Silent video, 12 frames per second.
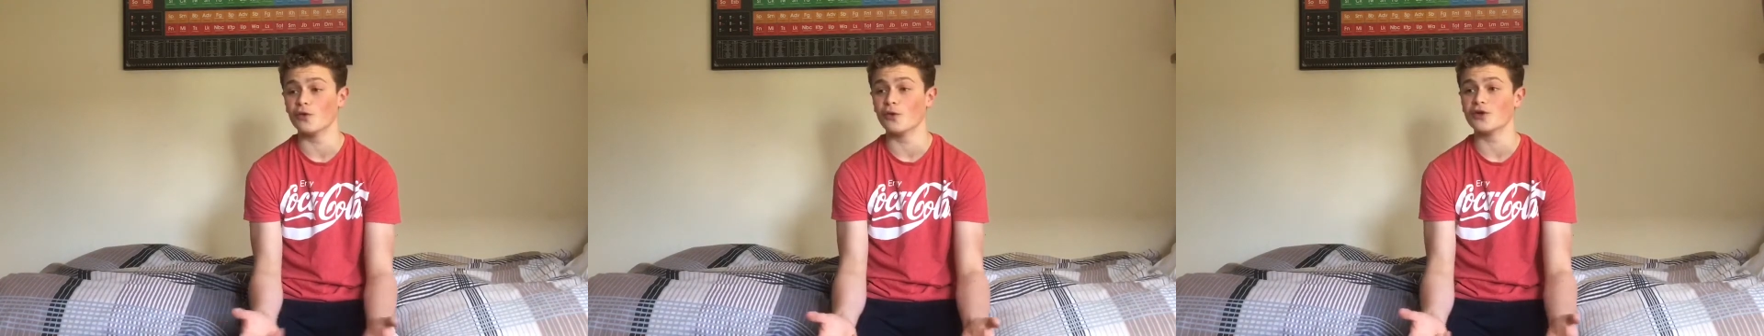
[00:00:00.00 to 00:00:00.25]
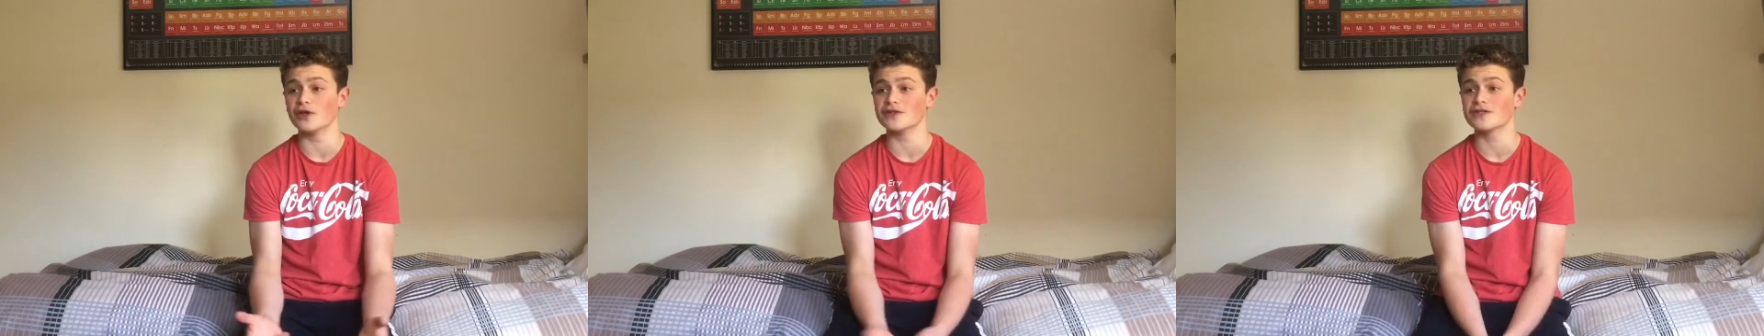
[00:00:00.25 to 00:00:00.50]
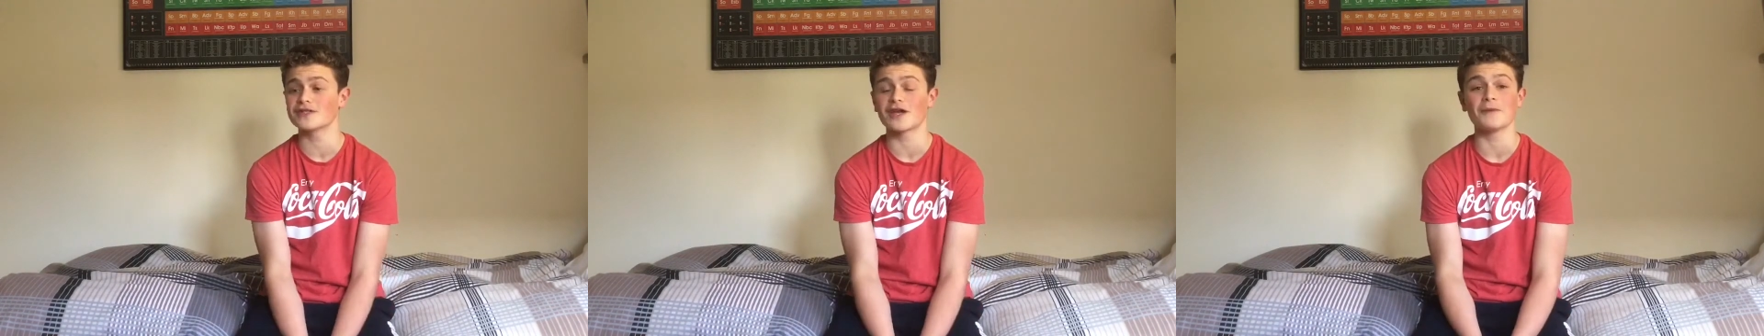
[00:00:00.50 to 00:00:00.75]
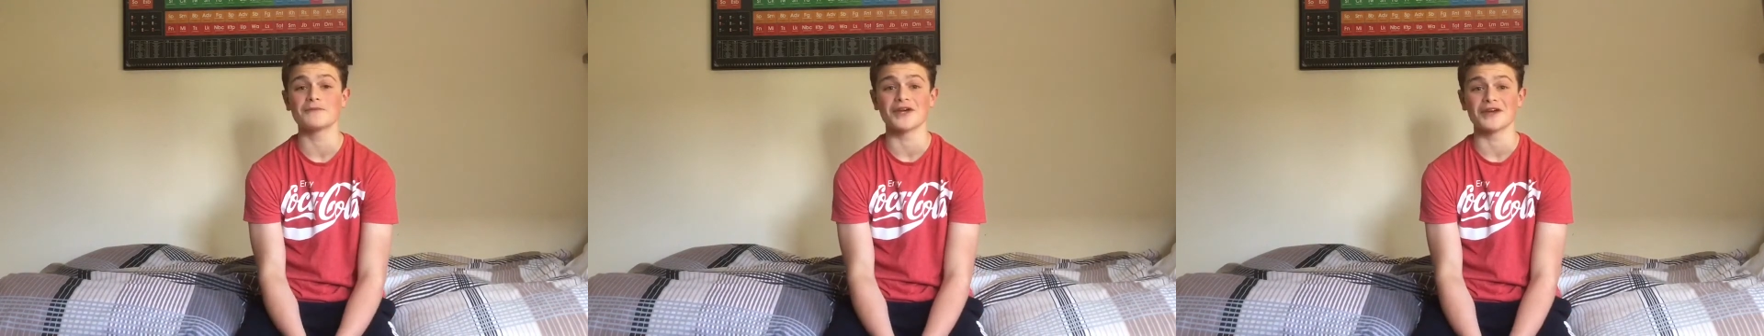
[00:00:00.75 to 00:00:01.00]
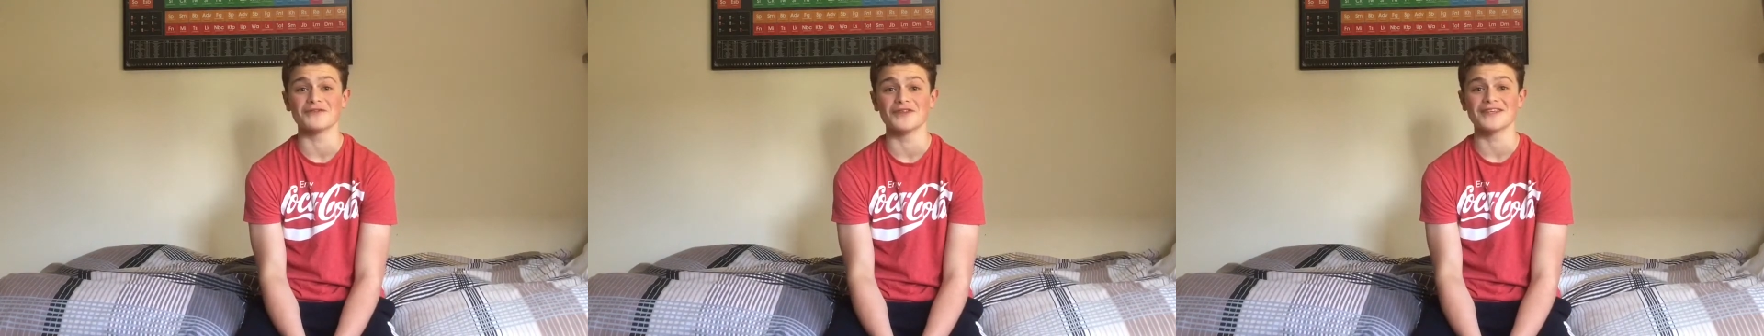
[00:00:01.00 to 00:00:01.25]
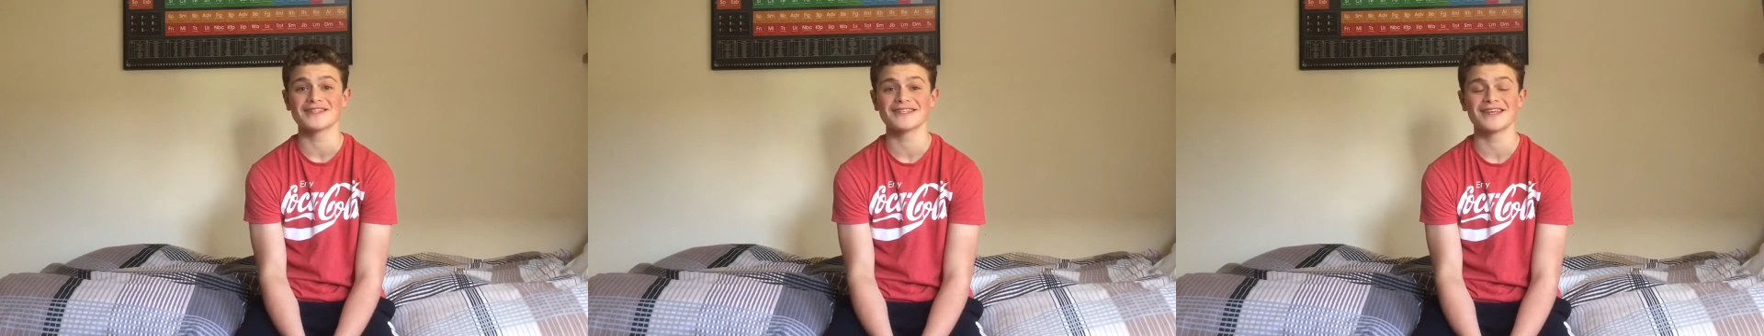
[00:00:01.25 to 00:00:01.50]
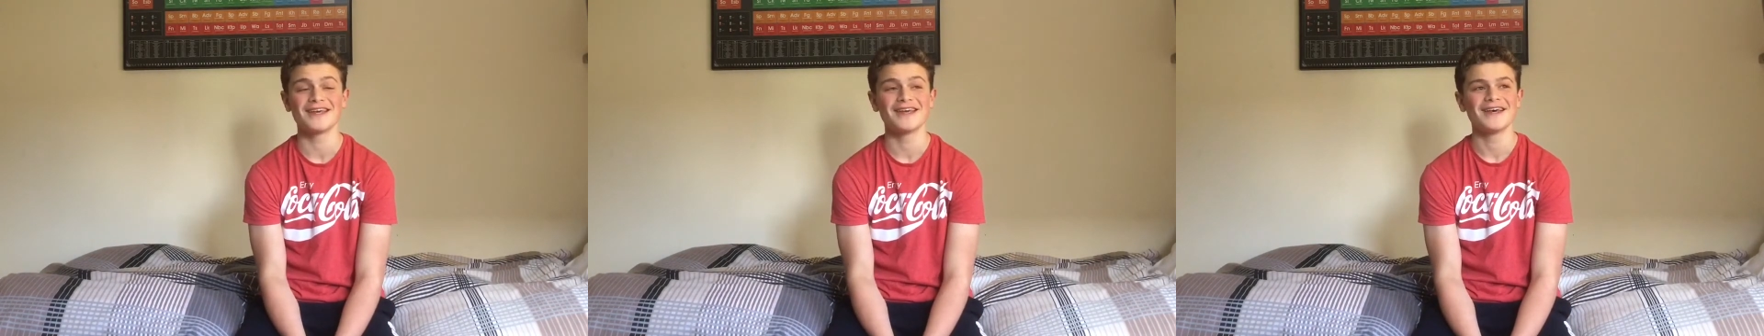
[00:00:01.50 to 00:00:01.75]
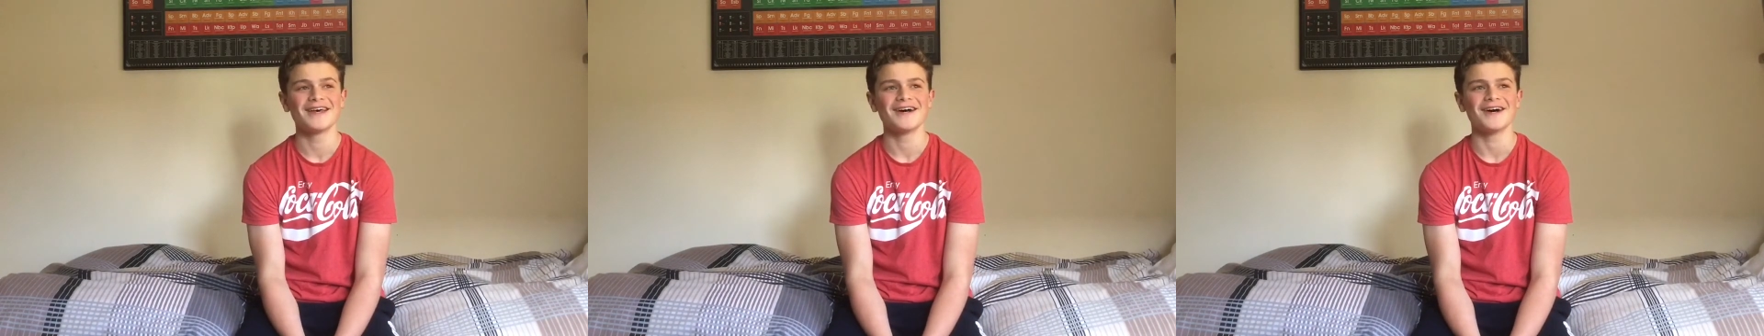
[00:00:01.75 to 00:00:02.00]
audience comes out of this,
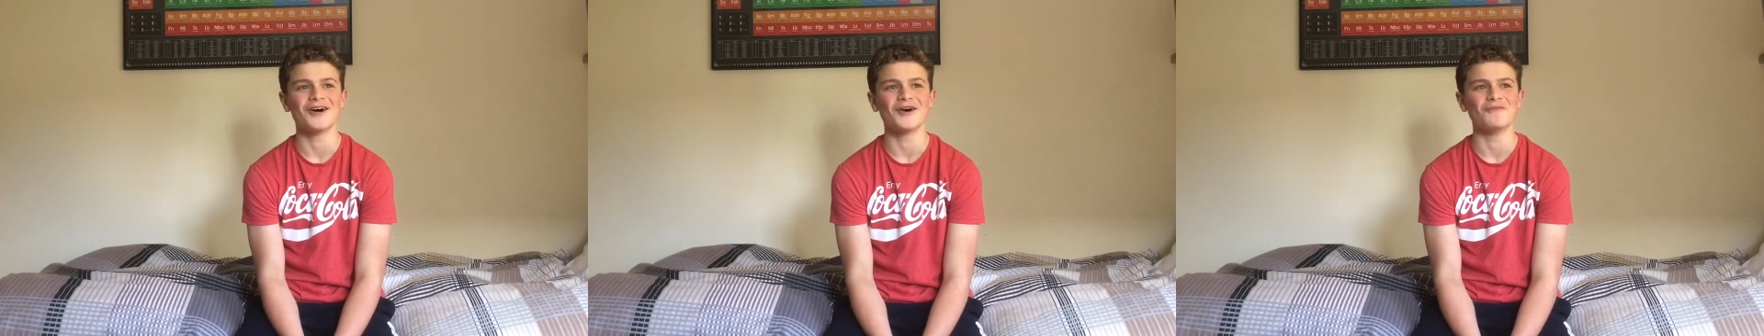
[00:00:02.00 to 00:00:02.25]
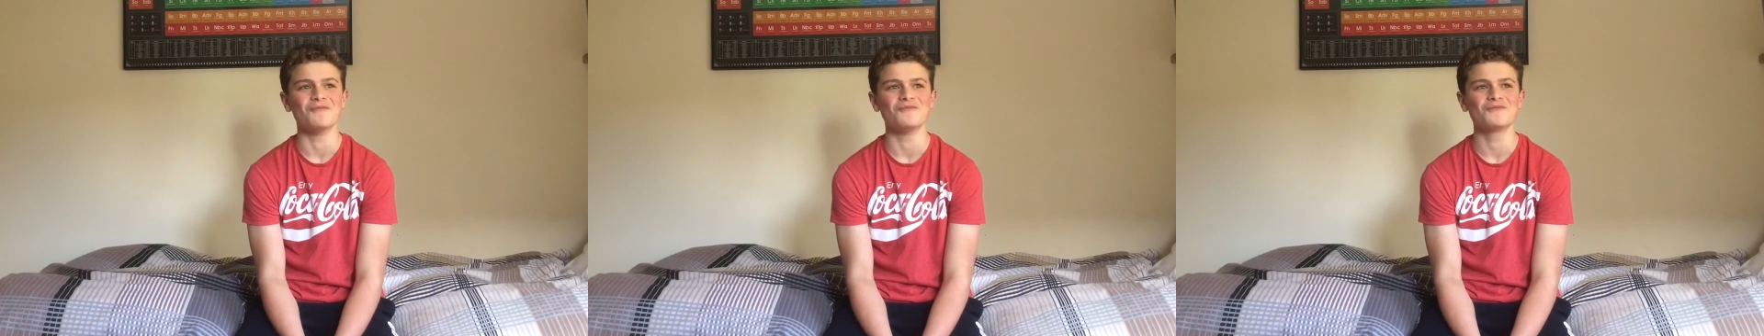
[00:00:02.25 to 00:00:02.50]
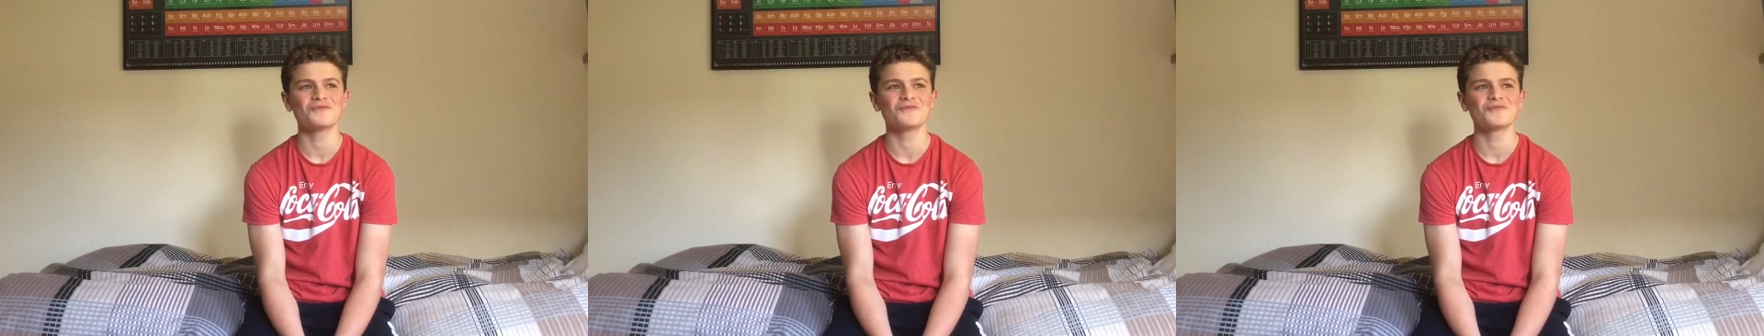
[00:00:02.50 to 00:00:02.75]
and